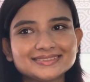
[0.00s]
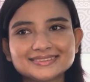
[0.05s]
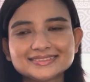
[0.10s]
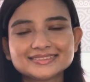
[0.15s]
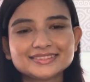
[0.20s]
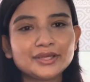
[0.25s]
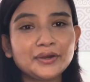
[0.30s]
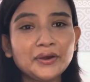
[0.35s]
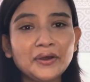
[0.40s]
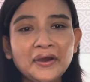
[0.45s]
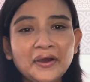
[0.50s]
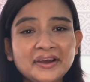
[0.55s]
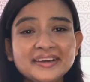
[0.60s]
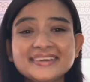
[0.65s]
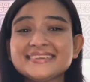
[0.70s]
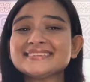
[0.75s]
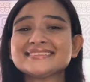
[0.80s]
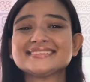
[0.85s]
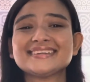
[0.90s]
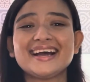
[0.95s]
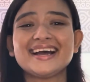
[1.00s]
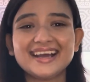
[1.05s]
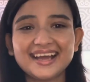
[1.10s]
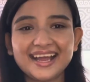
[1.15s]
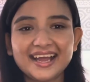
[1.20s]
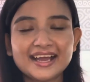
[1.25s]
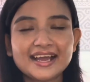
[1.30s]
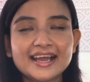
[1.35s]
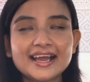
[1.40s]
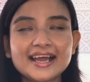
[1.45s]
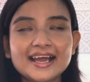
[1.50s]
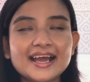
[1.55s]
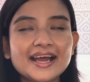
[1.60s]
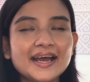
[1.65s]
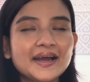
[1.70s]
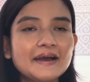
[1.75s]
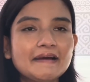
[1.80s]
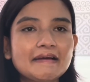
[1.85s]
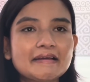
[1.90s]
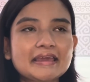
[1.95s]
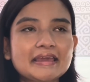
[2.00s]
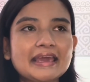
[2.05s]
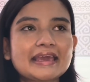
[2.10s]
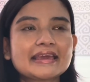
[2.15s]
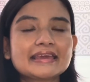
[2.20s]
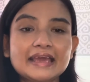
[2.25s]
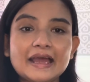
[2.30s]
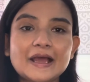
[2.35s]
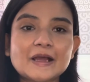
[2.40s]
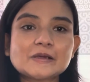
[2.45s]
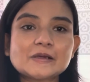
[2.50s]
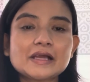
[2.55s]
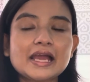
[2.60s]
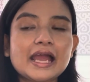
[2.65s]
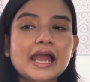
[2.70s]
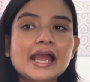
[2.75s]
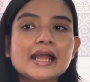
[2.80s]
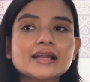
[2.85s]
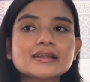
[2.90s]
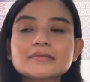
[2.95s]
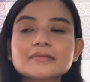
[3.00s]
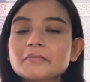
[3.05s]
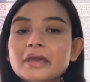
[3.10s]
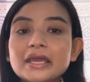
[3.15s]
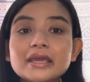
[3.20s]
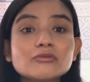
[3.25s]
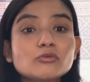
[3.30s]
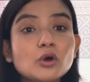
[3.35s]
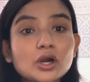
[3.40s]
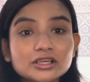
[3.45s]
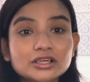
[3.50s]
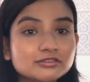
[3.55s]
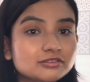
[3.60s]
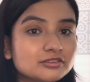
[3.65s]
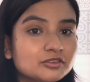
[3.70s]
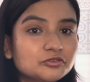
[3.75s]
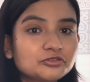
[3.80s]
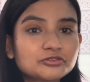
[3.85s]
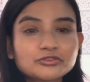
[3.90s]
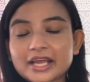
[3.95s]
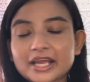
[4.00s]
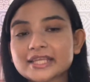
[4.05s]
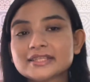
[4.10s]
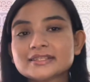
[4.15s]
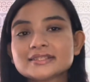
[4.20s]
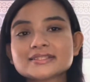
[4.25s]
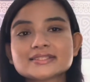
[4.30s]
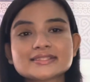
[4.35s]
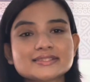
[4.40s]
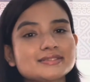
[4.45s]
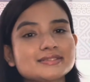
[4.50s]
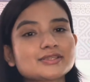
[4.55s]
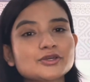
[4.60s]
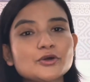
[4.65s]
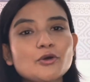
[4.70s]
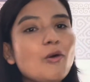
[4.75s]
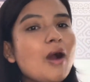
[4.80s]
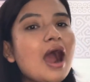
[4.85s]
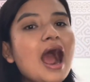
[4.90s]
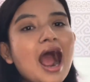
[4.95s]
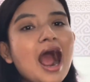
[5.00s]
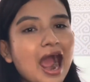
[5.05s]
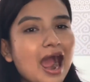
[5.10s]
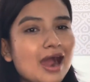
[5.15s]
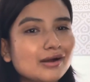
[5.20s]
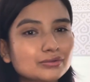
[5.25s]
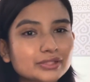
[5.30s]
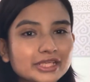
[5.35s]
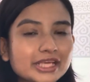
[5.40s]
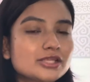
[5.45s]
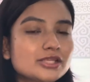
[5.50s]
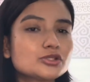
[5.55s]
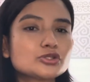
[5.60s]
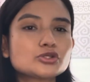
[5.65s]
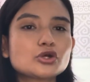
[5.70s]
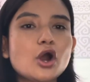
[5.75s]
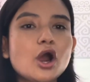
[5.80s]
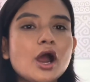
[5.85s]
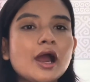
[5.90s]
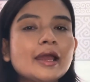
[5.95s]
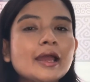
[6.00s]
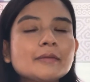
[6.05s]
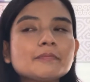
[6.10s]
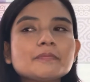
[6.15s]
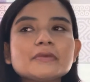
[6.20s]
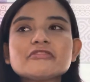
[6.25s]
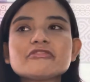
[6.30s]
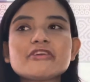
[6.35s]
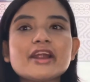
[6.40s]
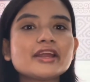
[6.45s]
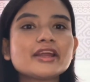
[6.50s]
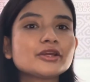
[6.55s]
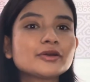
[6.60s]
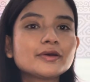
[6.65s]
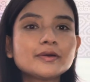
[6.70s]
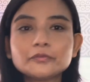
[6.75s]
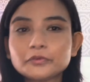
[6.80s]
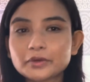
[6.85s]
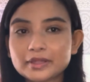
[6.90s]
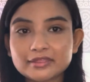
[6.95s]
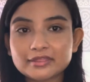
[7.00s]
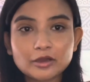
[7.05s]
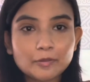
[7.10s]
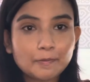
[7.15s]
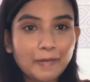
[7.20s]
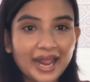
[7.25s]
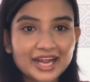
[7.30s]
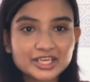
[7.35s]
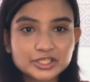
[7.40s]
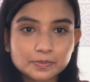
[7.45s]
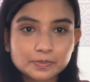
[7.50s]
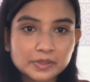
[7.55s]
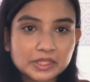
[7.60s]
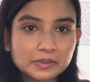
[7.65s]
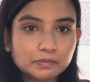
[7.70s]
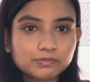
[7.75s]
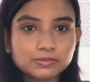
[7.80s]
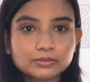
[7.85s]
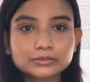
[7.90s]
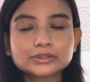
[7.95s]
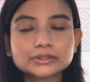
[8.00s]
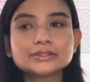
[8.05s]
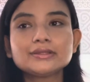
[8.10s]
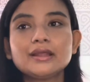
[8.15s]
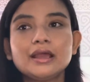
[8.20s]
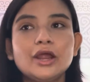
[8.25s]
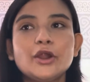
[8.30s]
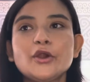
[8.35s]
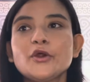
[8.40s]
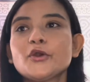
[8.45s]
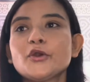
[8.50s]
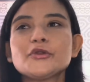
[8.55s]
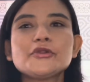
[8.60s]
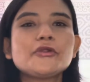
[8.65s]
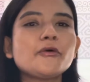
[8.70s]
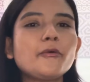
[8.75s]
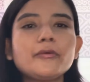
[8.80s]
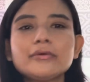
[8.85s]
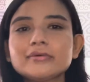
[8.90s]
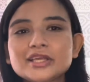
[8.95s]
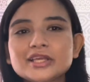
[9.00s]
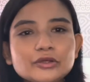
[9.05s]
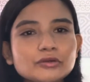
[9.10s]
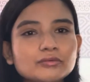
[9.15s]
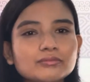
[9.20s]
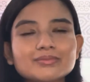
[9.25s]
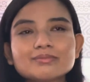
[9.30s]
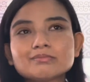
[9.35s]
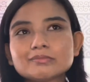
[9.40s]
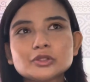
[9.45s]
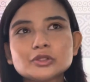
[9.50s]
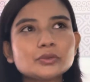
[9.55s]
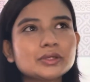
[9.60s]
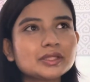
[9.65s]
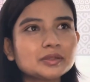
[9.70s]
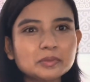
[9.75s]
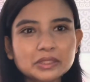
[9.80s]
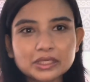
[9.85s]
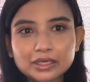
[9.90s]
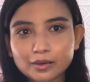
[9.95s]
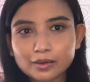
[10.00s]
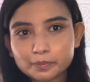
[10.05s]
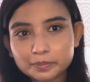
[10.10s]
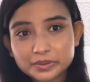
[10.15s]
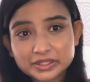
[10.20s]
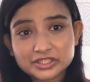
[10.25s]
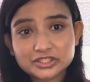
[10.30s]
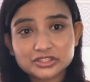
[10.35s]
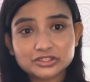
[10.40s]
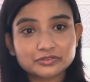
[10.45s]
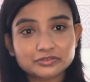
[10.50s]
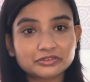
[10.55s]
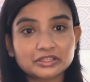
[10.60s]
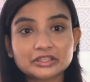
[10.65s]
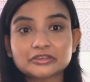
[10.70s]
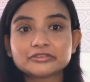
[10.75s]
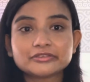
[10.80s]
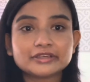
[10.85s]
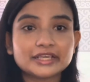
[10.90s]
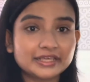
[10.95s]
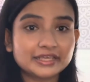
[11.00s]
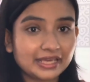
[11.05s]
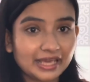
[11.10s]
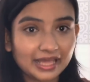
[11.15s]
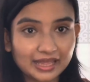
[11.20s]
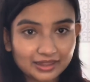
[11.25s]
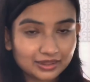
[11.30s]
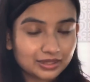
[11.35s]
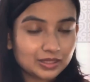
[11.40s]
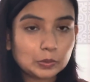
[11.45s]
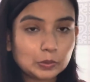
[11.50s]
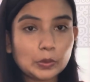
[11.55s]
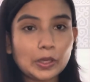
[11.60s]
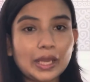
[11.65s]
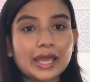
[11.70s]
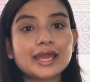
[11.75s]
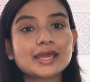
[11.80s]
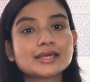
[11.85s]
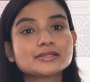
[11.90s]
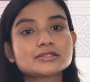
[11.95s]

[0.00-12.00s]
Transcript: you know okay yeah and make wonderful friends go out enjoy be very good with your batch people don't eat you can be competitive in a very healthy way